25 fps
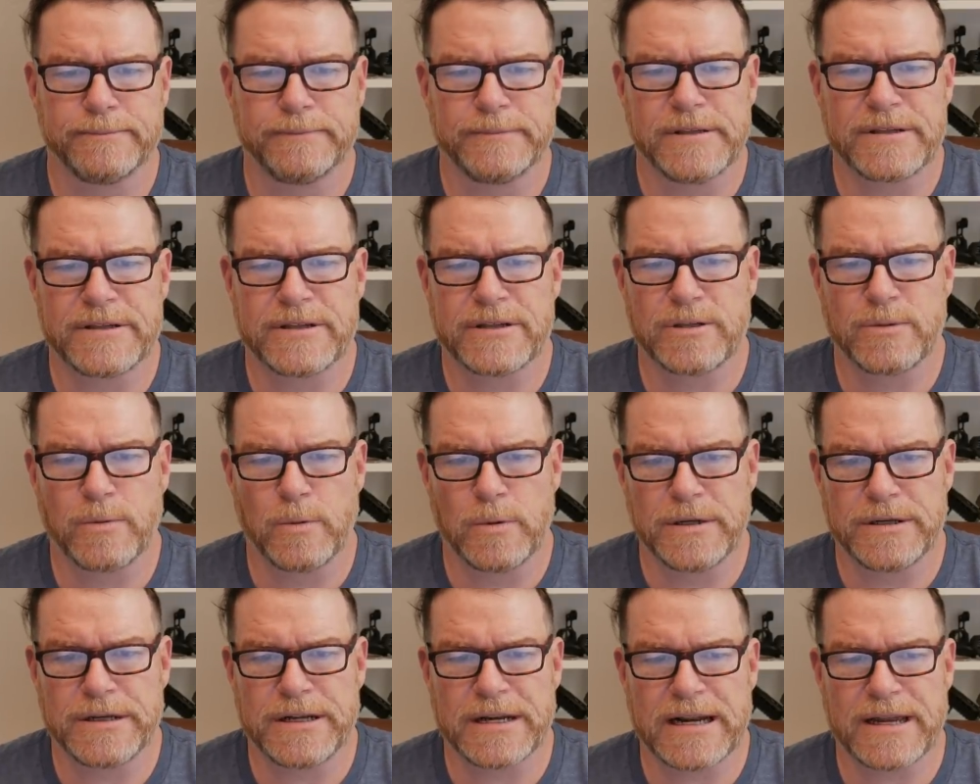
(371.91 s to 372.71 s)
This is the
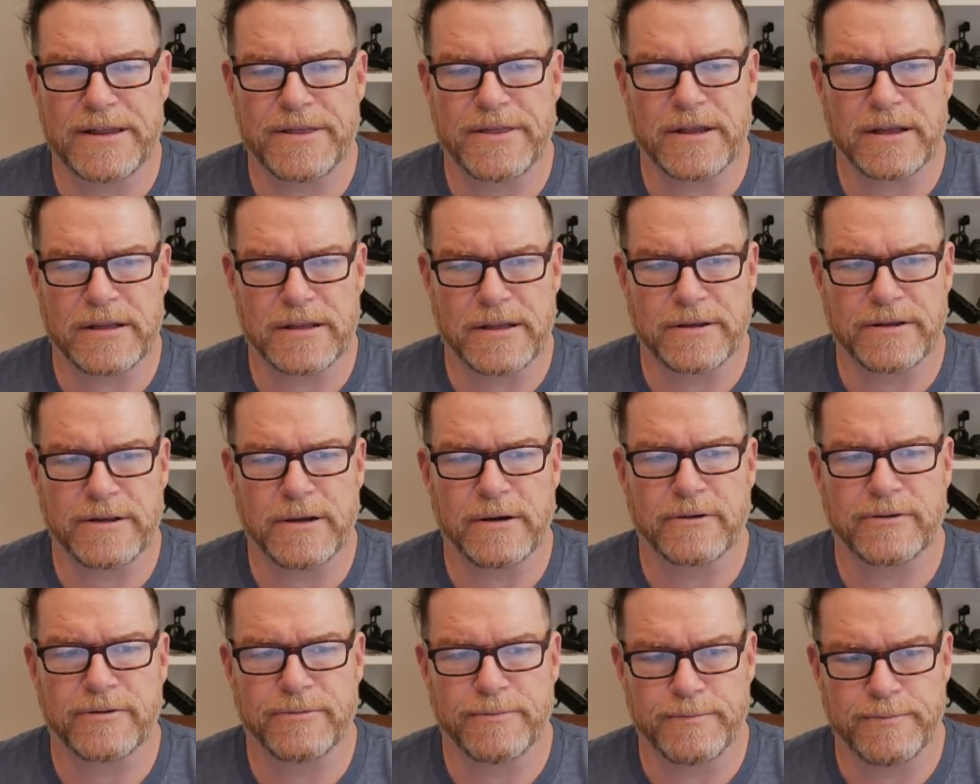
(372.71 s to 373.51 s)
one that I think that
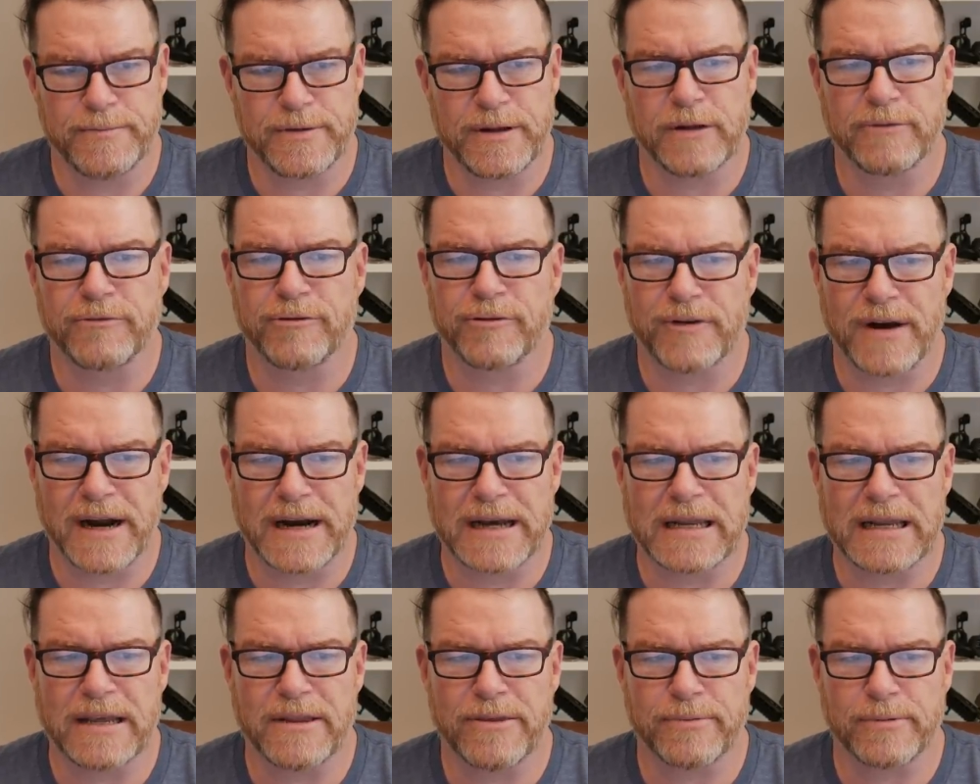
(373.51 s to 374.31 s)
they'll try
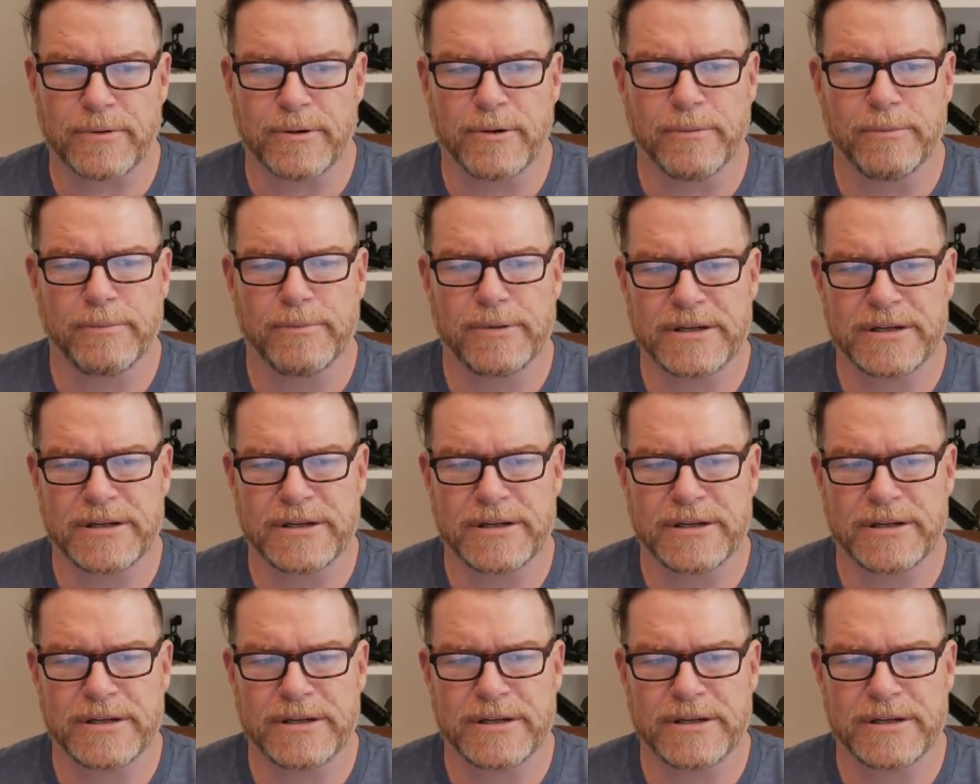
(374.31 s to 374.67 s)
to get through.